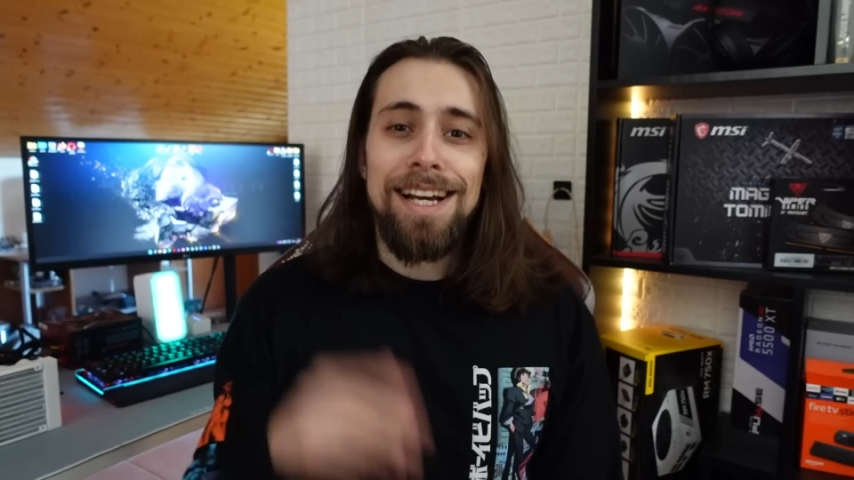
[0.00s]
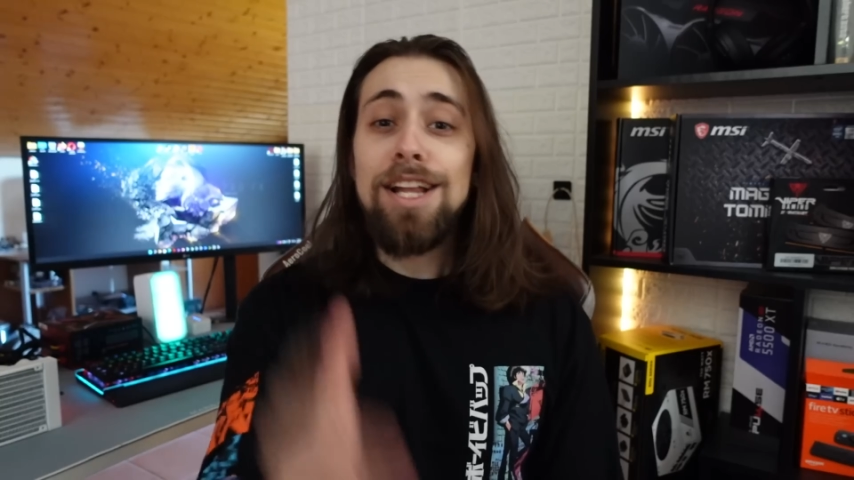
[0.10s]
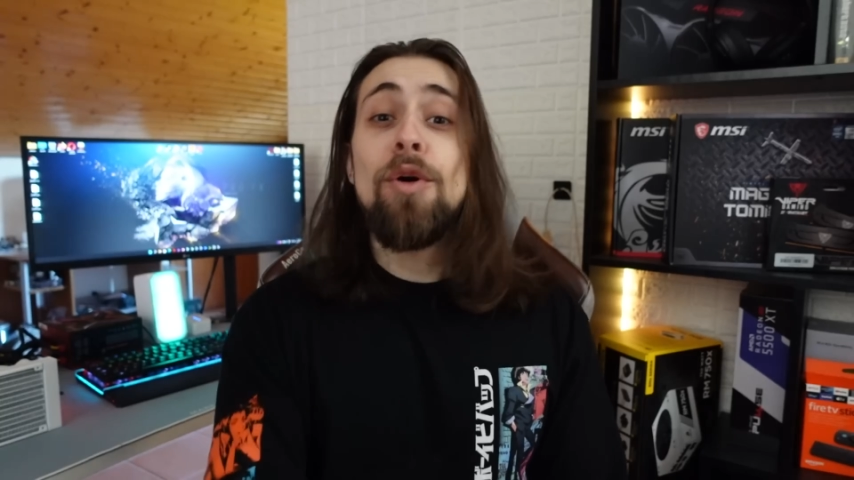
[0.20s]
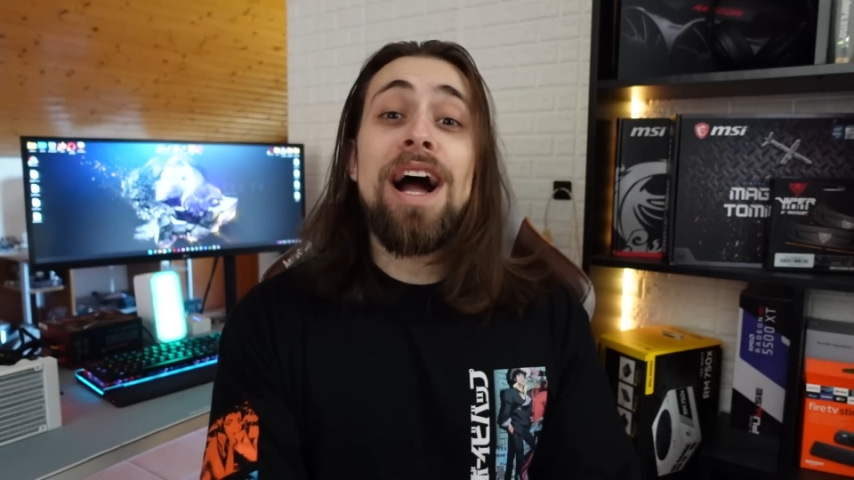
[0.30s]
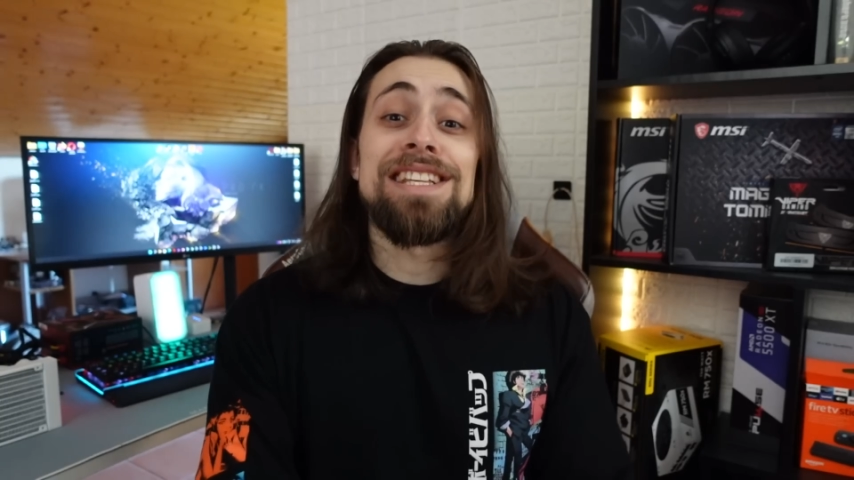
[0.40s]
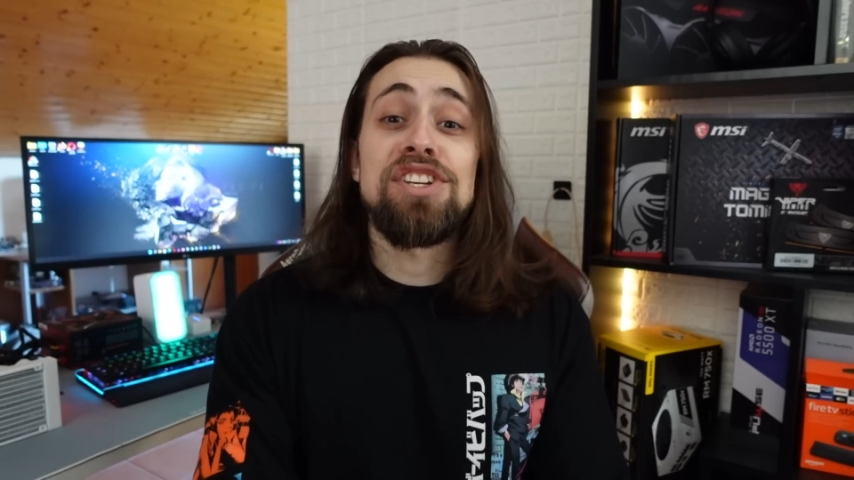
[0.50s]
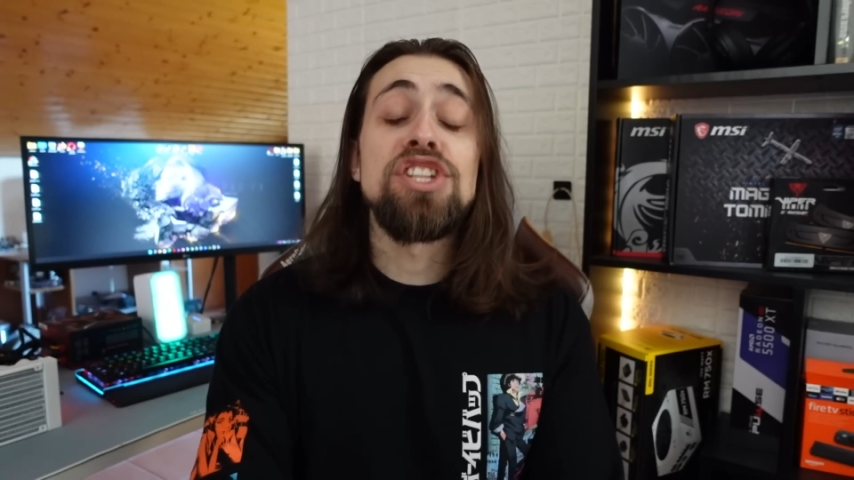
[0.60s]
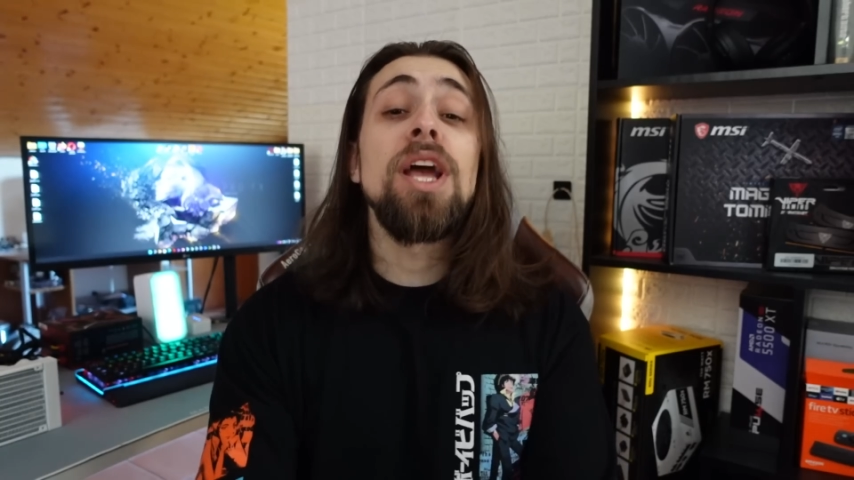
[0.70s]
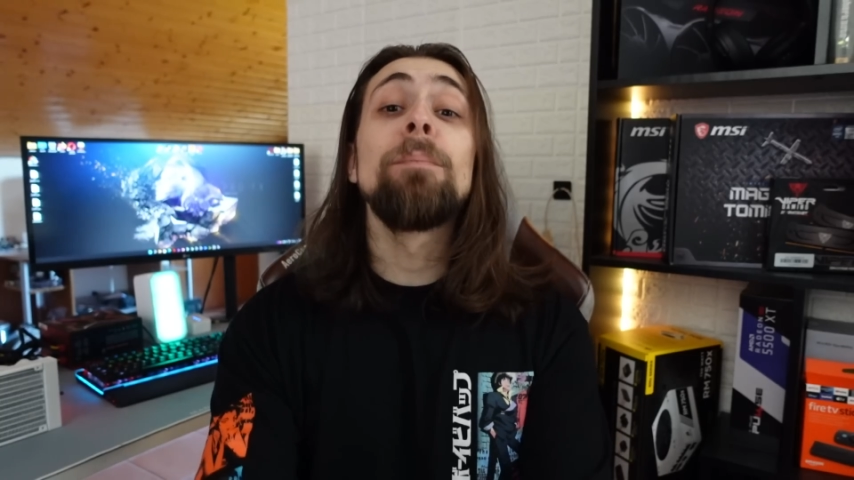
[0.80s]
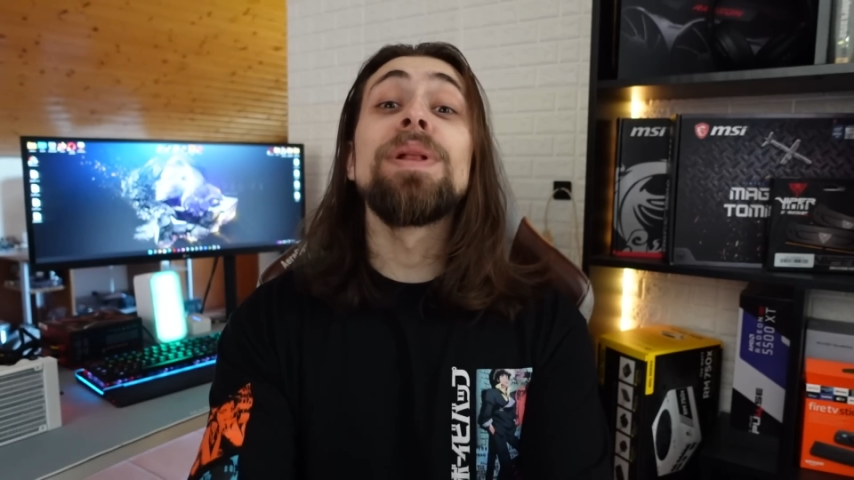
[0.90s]
Hello guys,
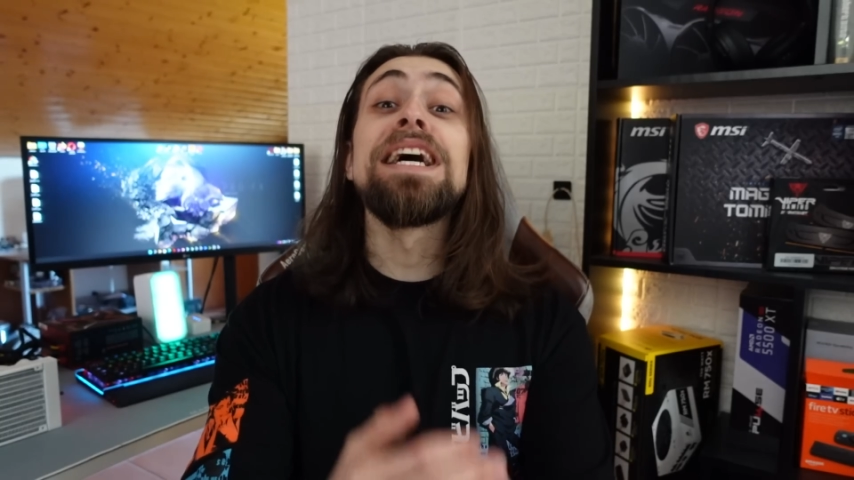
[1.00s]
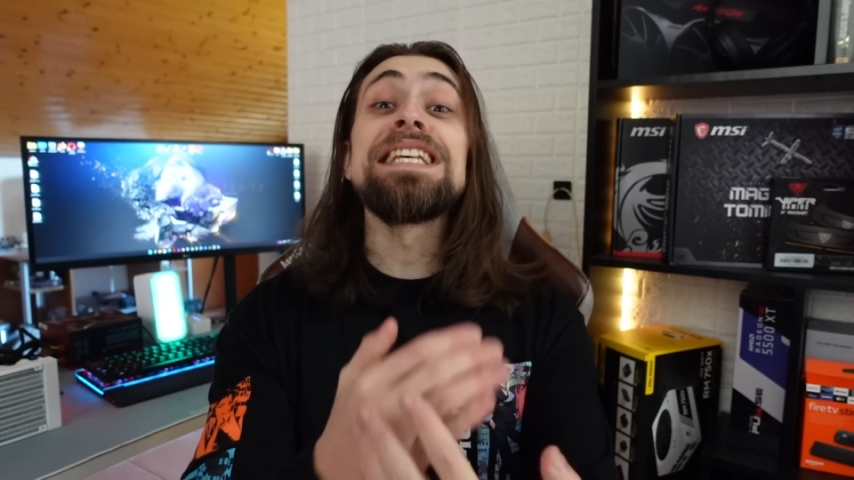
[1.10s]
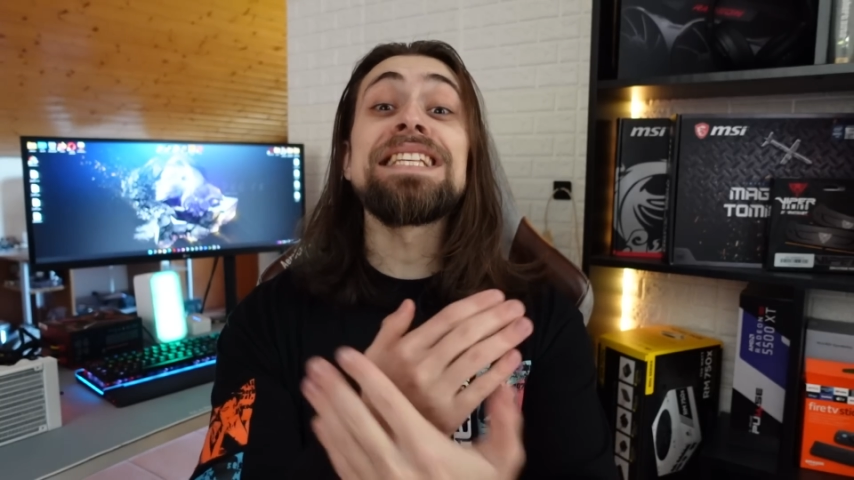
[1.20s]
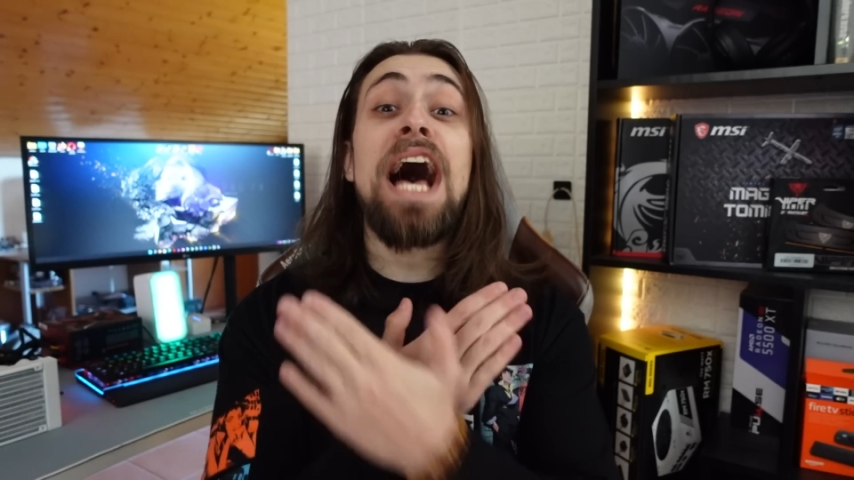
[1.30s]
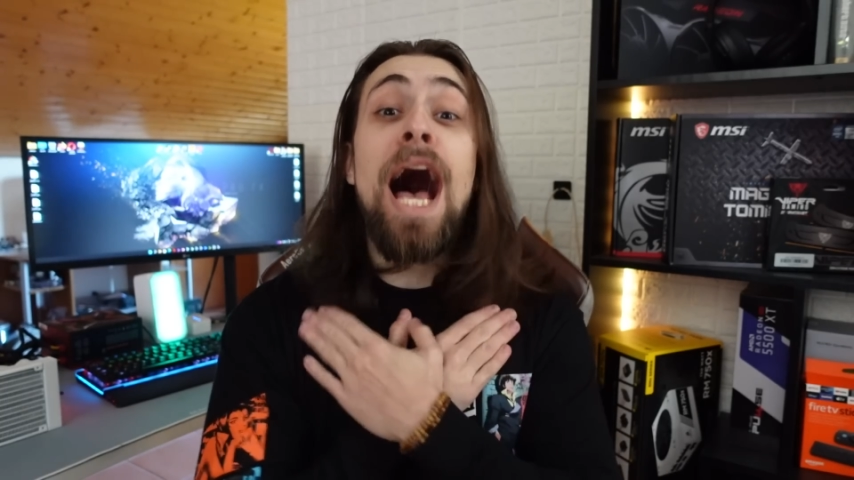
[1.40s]
Ashin Gameplays,